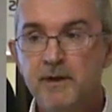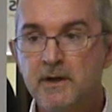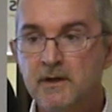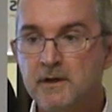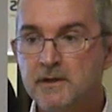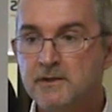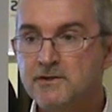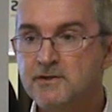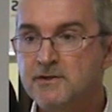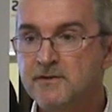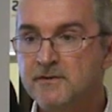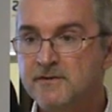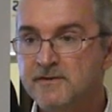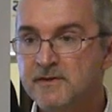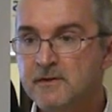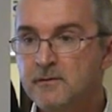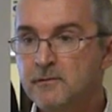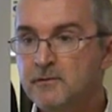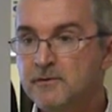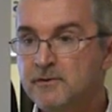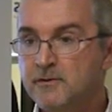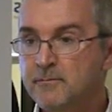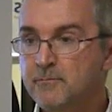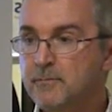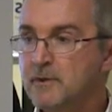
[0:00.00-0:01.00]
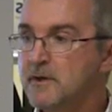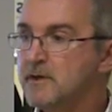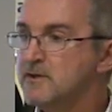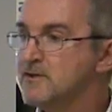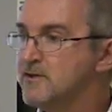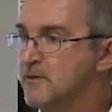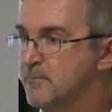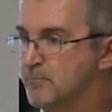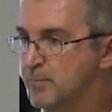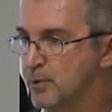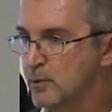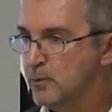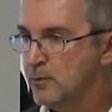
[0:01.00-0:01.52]
Birch. And Singleton
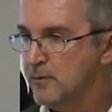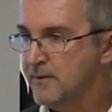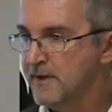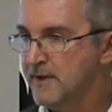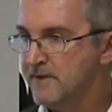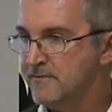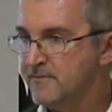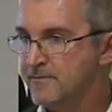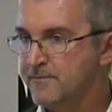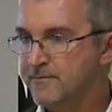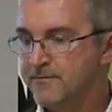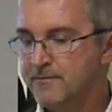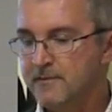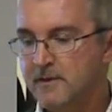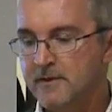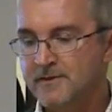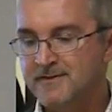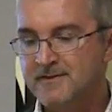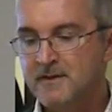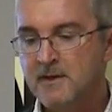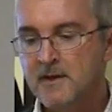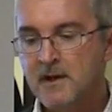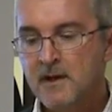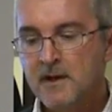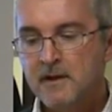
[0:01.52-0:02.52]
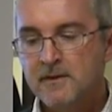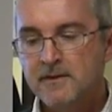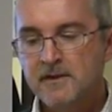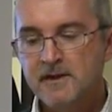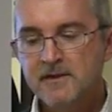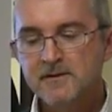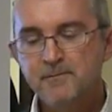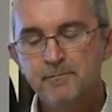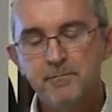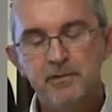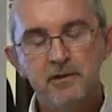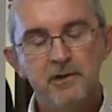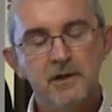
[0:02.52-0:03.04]
Birch import theirs from France.
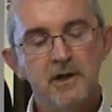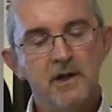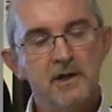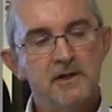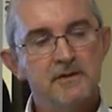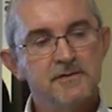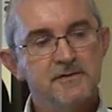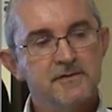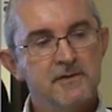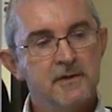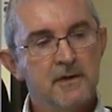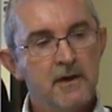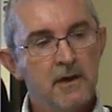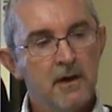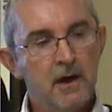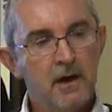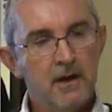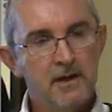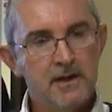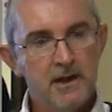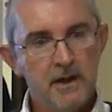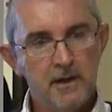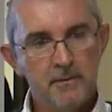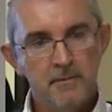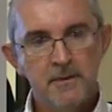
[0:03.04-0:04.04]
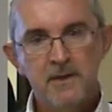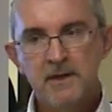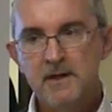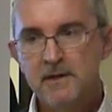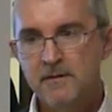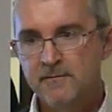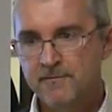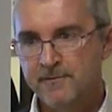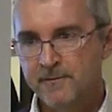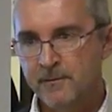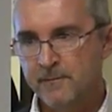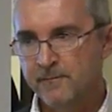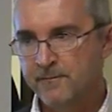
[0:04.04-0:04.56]
These products are coming
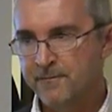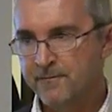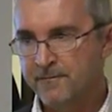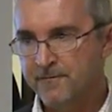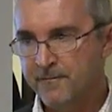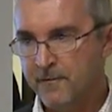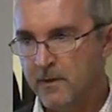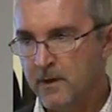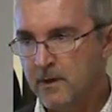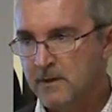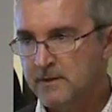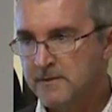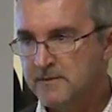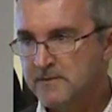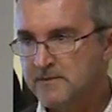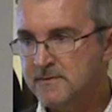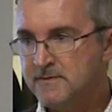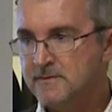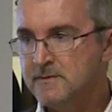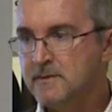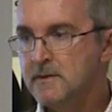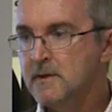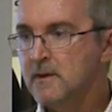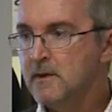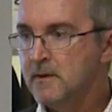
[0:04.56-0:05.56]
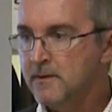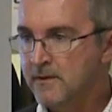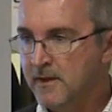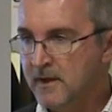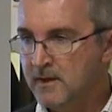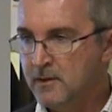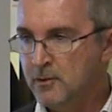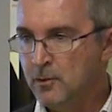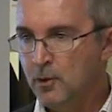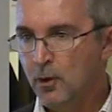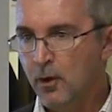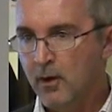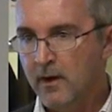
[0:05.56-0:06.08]
in from France.
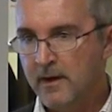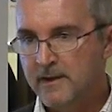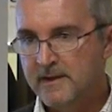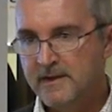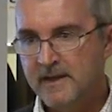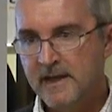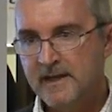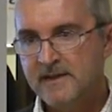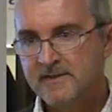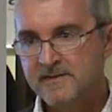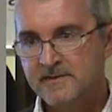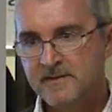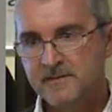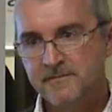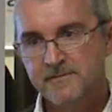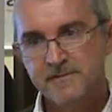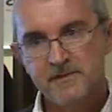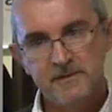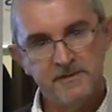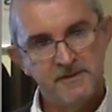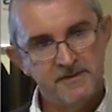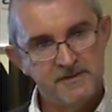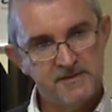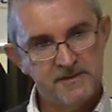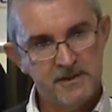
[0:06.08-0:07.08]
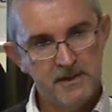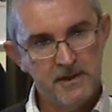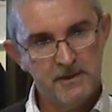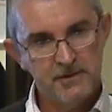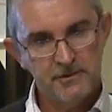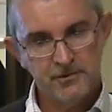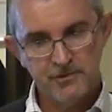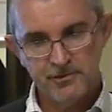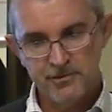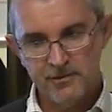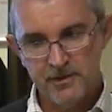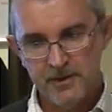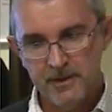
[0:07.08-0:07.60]
They're not native to this
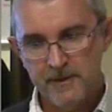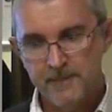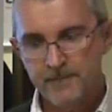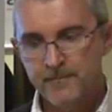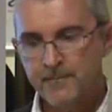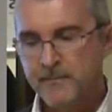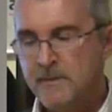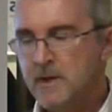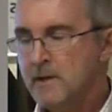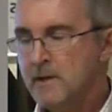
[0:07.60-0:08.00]
country.